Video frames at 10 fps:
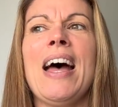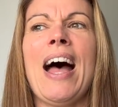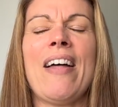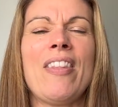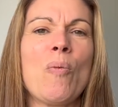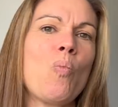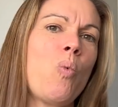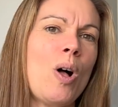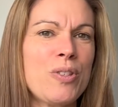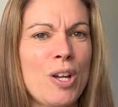And then
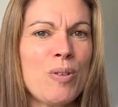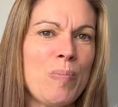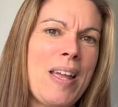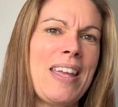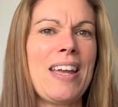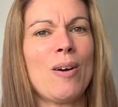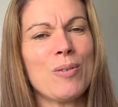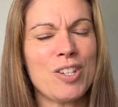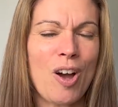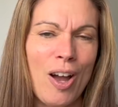whilst I was making it, I
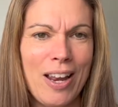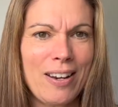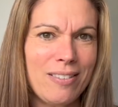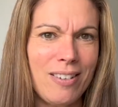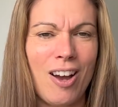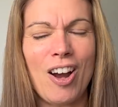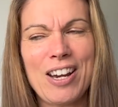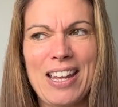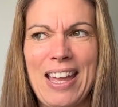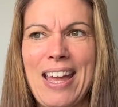was
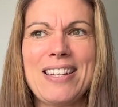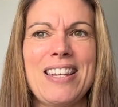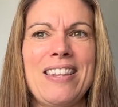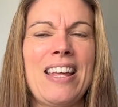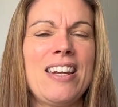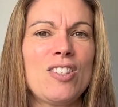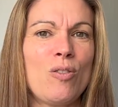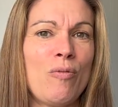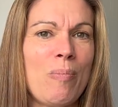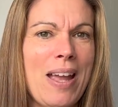ironing it, and then it
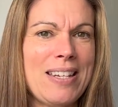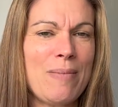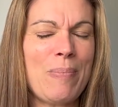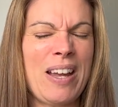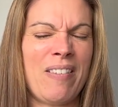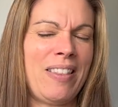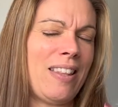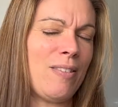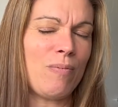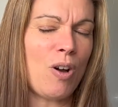sort of made it bigger, and
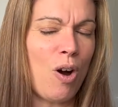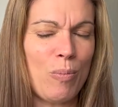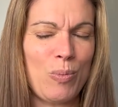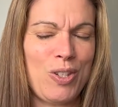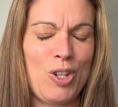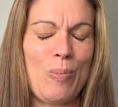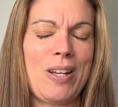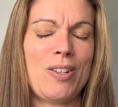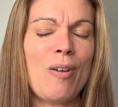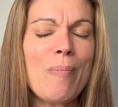then the garment was too
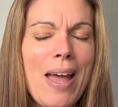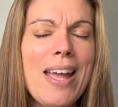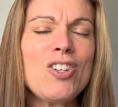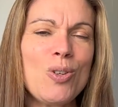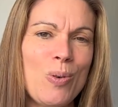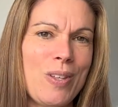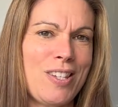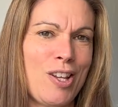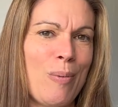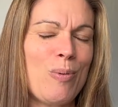big. So I made sure
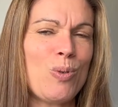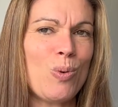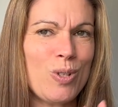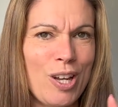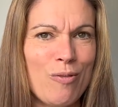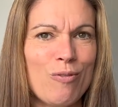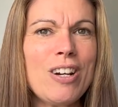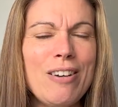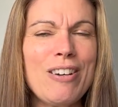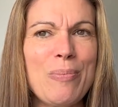this time it was all done
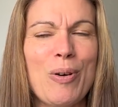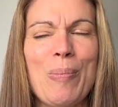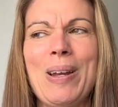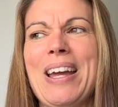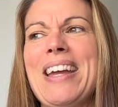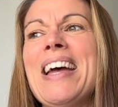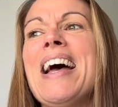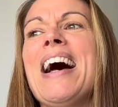really, really properly.